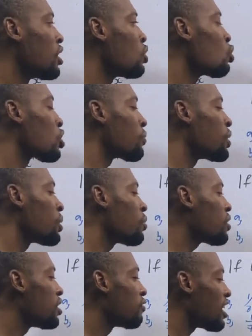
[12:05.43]
you
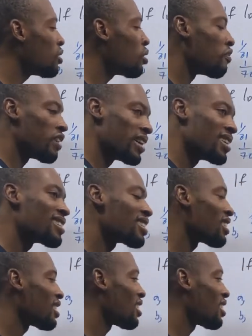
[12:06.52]
substitute the value of s